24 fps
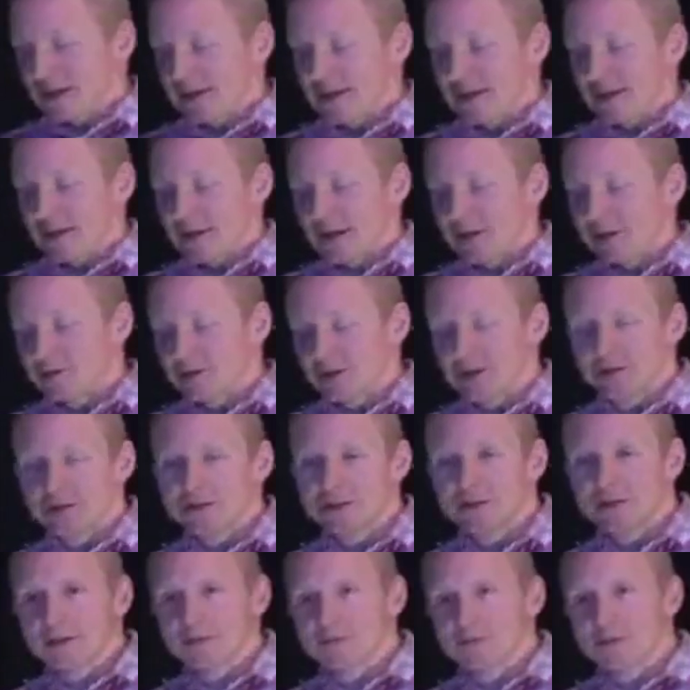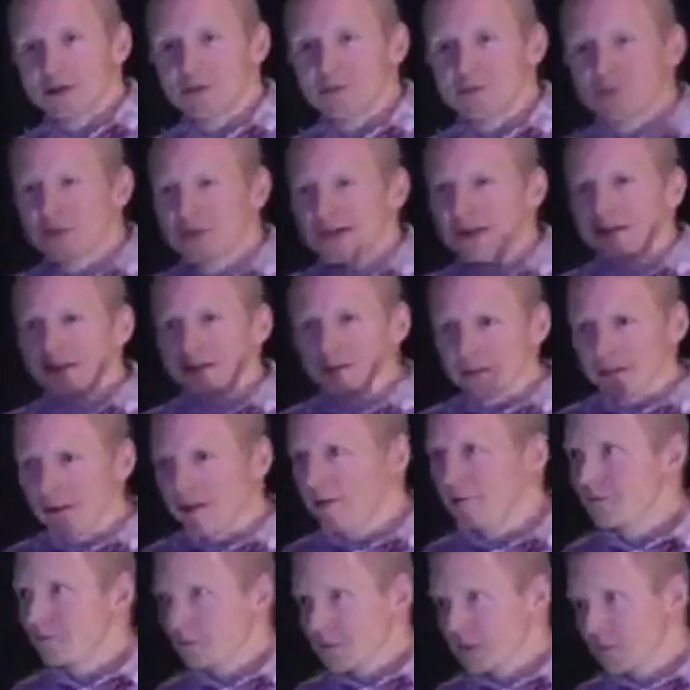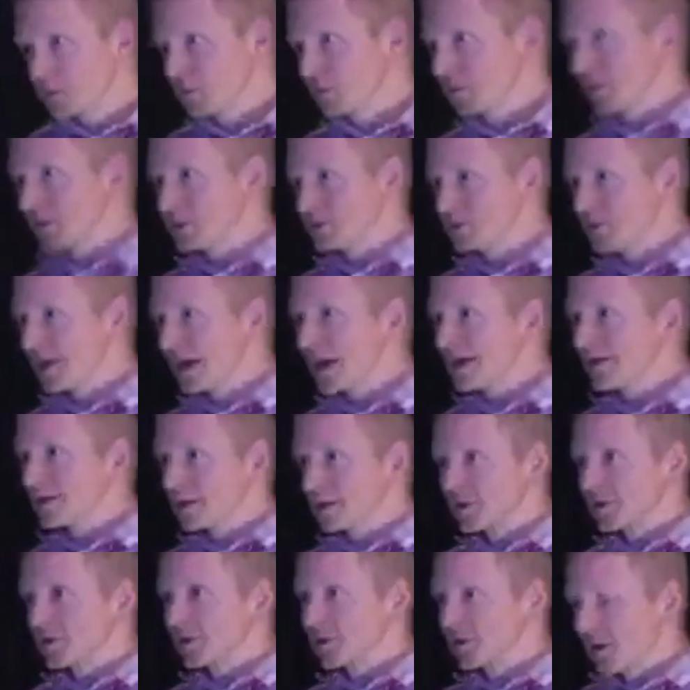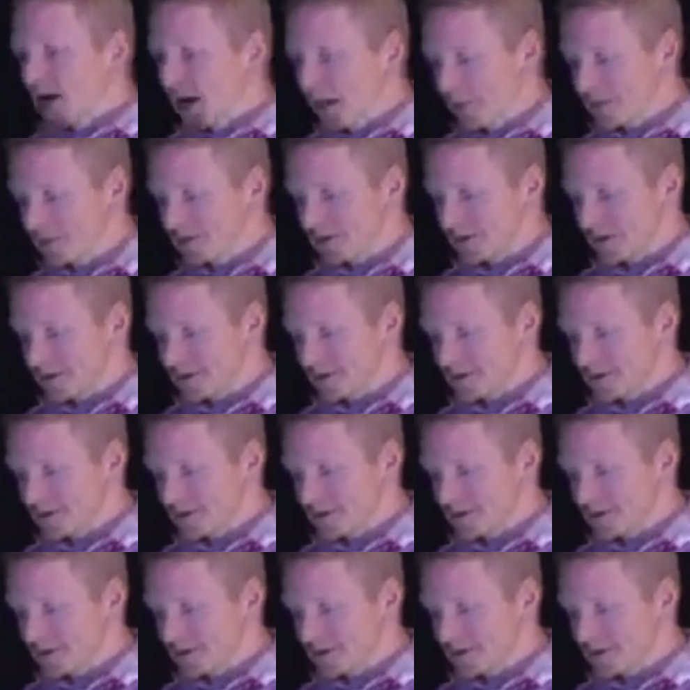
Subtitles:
a contradiction of terms. You can't love people that you hate. They're opposites.